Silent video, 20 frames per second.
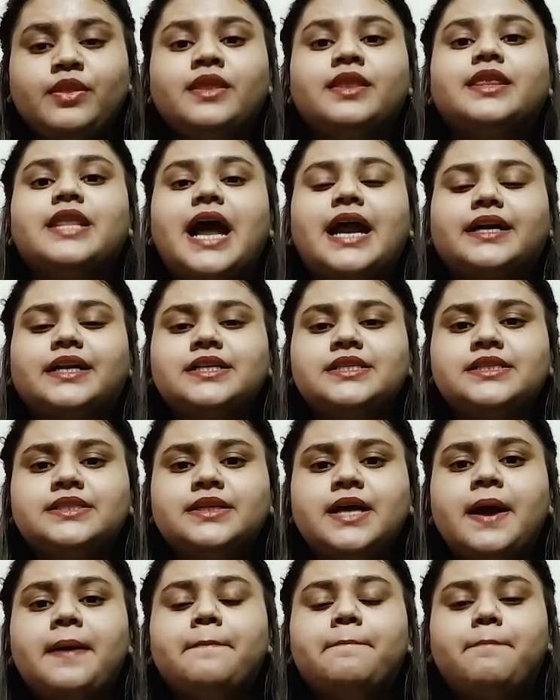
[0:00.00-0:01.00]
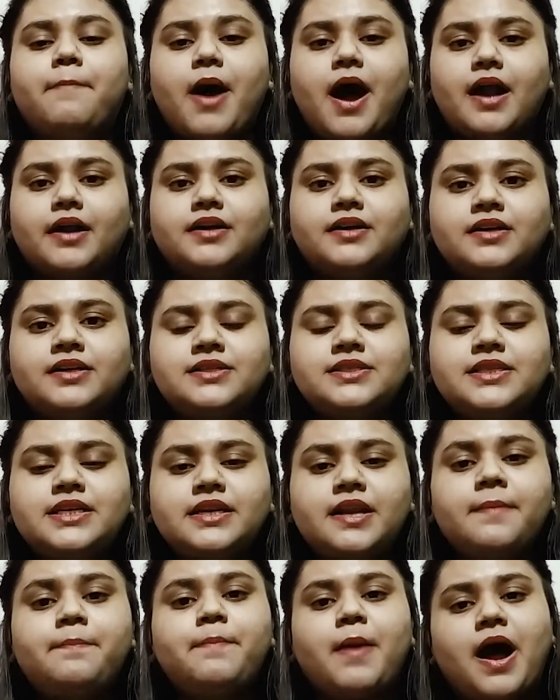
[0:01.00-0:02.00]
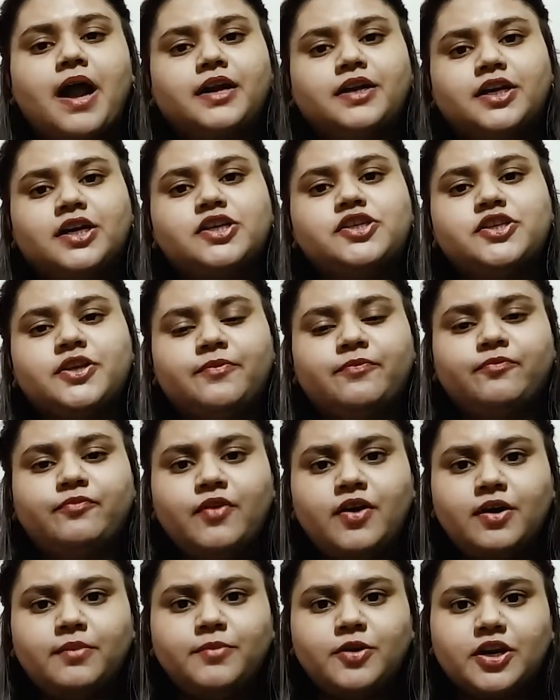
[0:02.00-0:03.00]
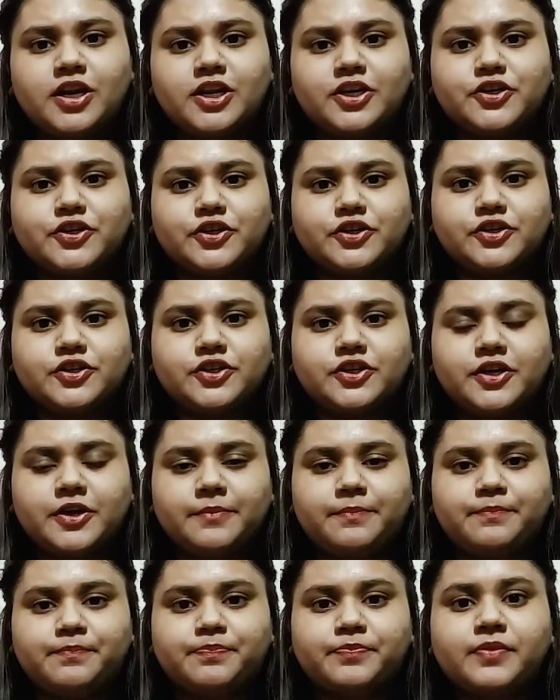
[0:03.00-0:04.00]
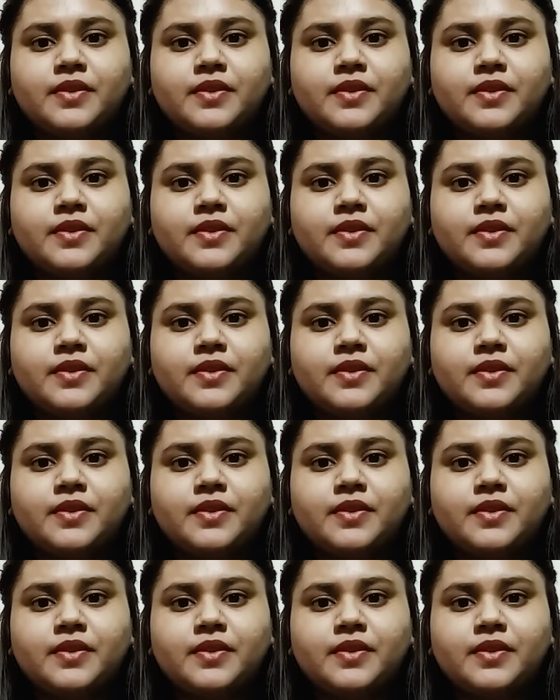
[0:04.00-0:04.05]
that is partners in a partnership firm relationship.